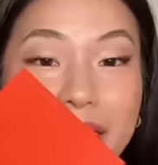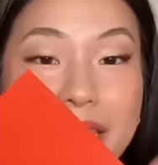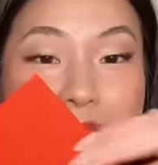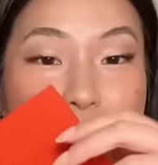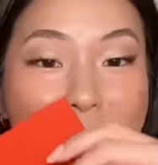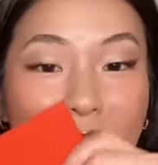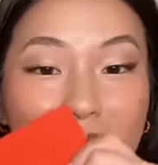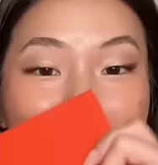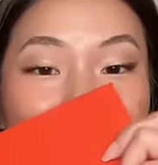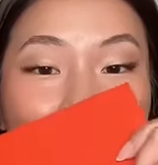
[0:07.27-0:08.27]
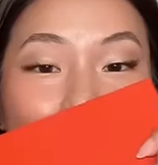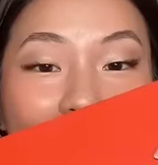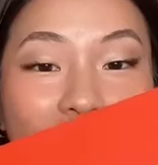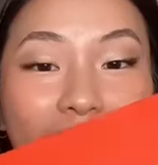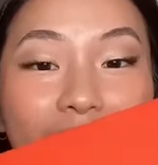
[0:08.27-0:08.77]
this packet, you
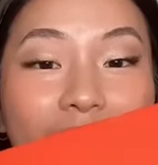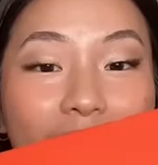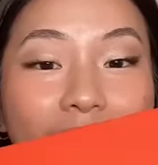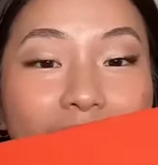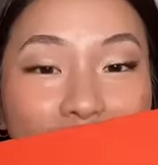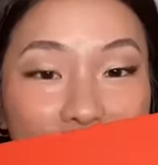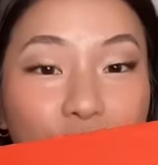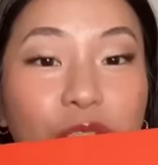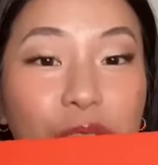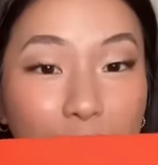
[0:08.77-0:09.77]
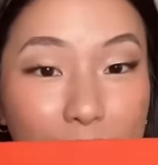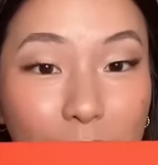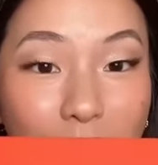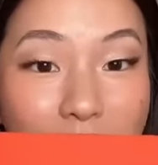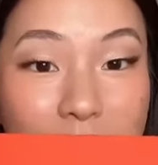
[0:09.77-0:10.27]
basically get either lip
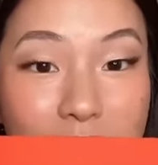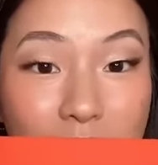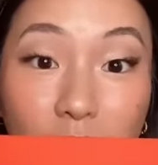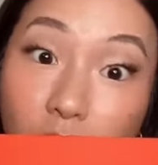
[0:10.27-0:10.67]
gloss or